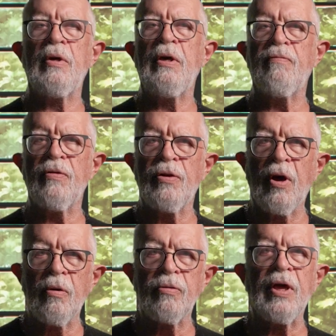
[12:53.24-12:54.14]
even
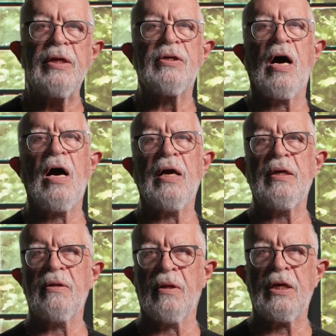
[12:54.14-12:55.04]
though they
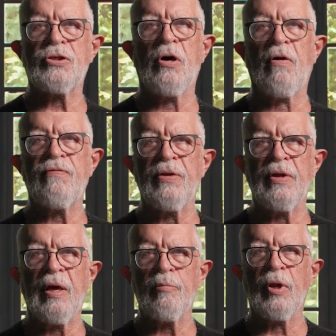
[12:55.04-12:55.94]
die less often
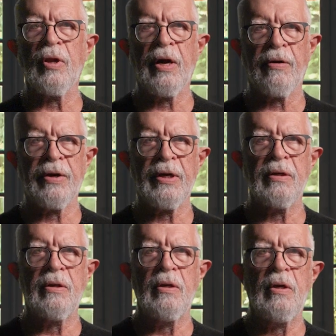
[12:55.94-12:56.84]
than malaria.
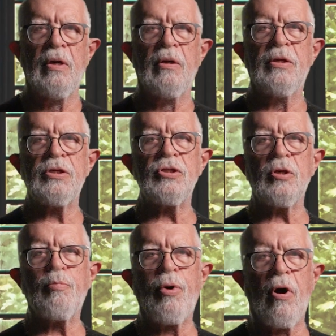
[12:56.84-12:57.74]
This is
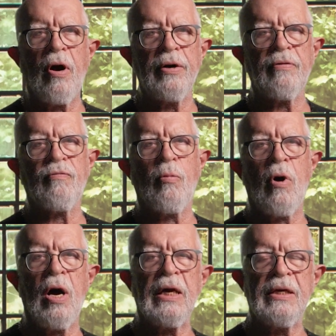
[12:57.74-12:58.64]
a part of
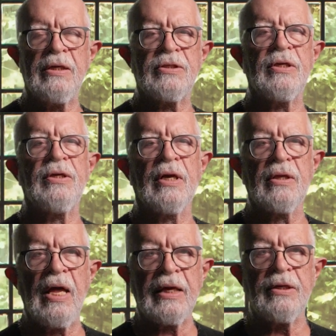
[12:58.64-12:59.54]
why it is a
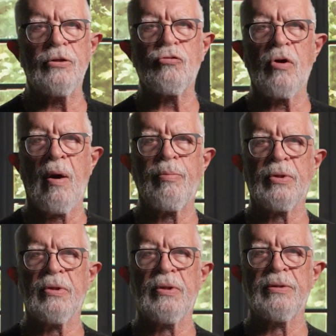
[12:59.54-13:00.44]
neglected
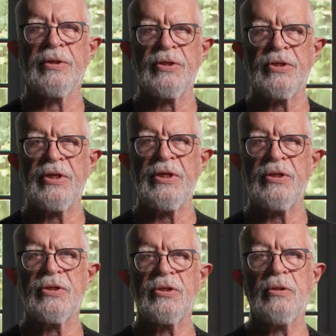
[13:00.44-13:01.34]
tropical
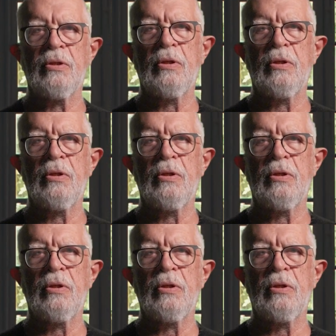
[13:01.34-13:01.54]
disease.